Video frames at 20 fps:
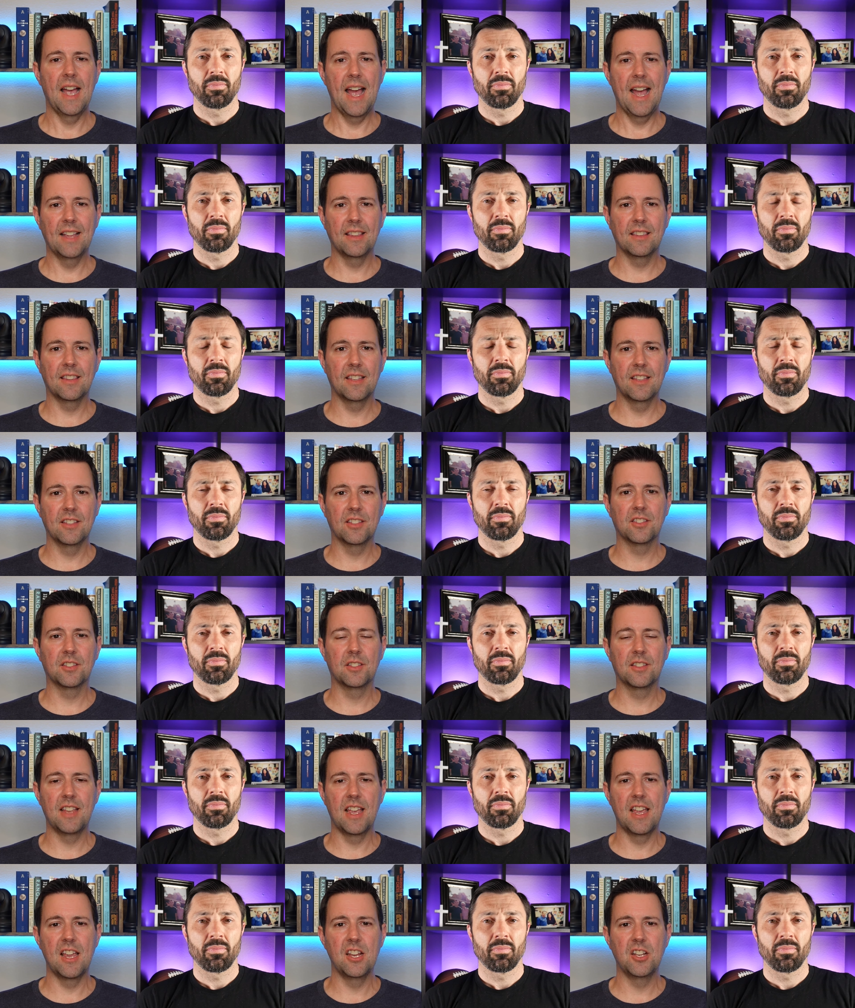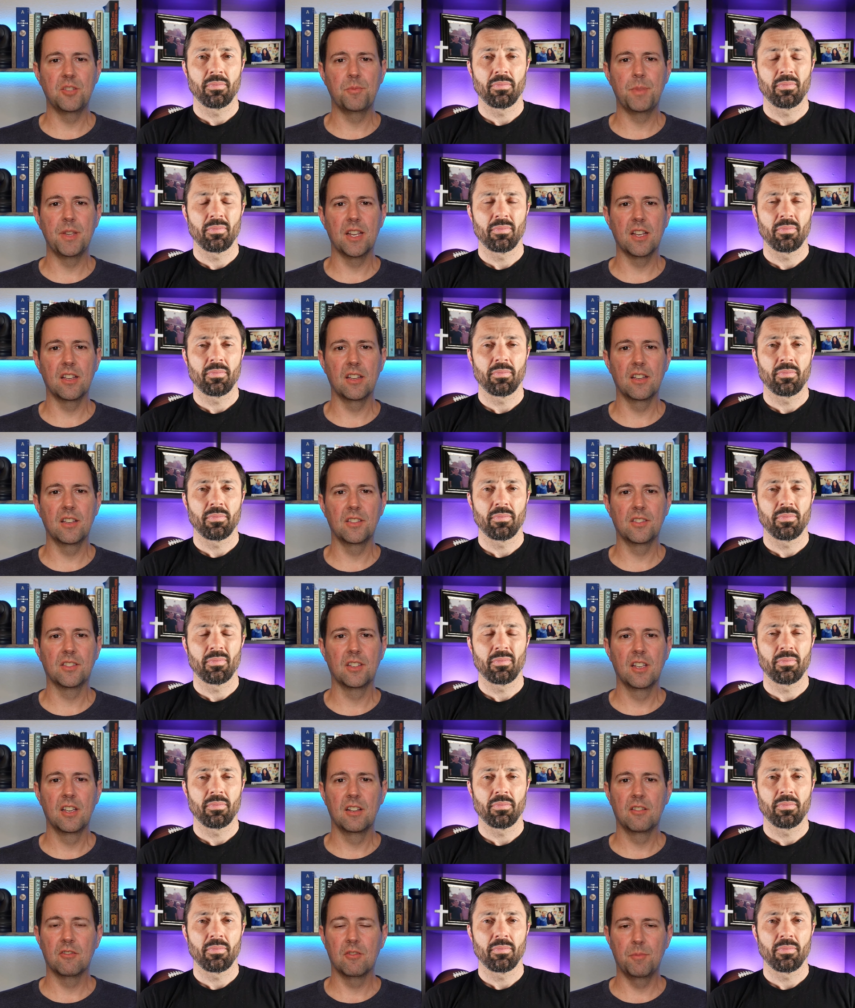Speaker 1: at this stage because
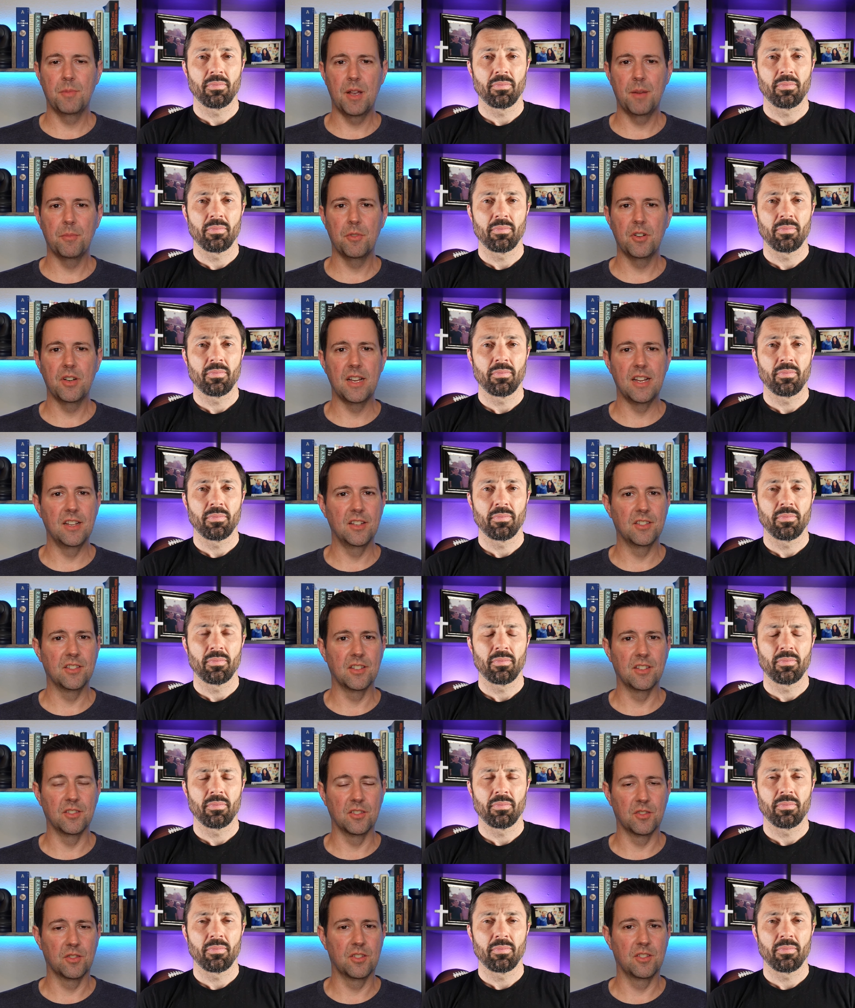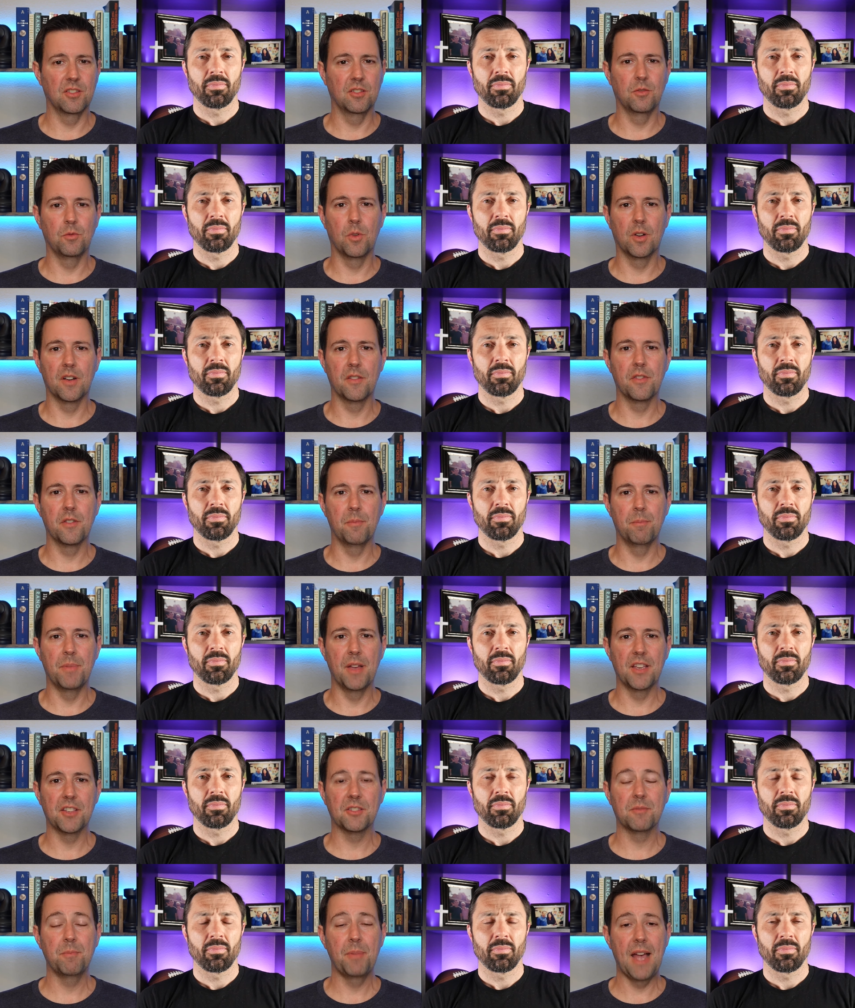remember, he's still one of the
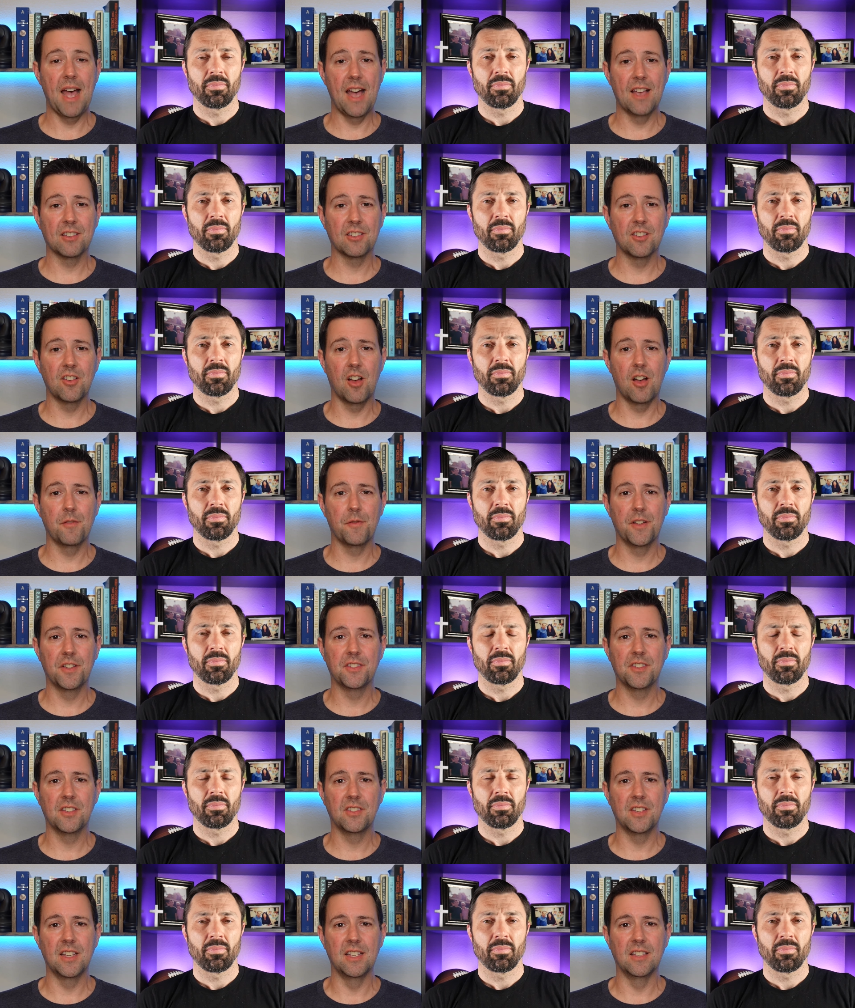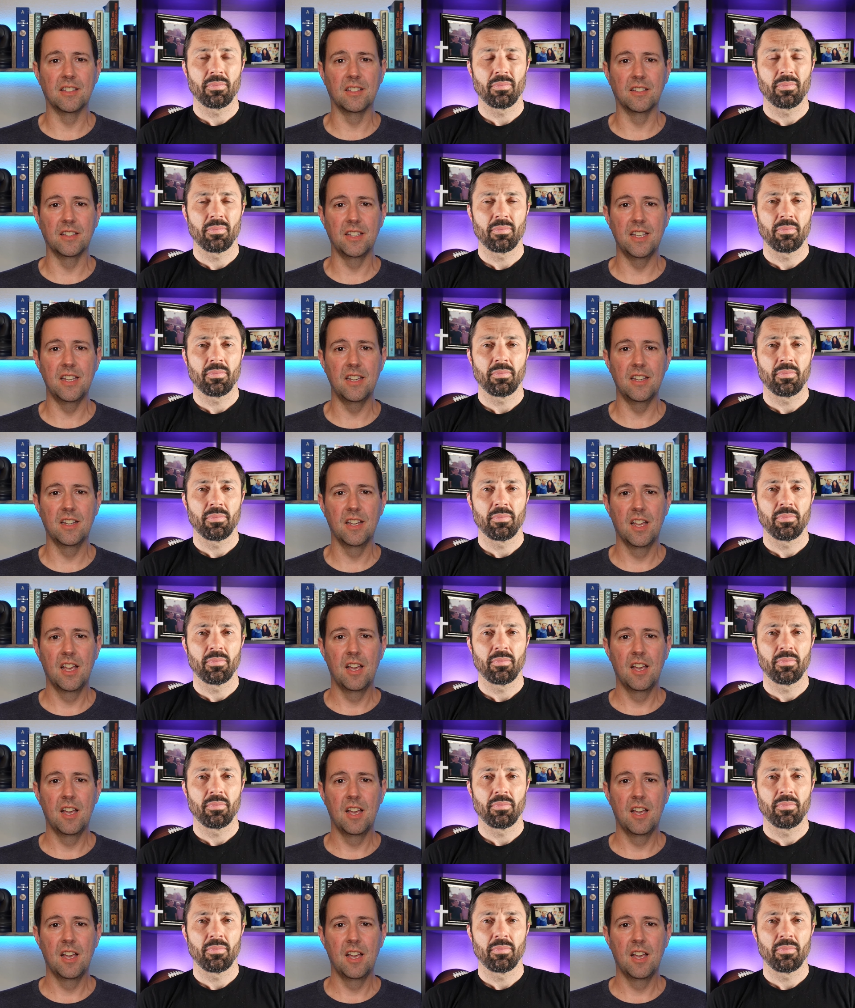best passing offenses in the league.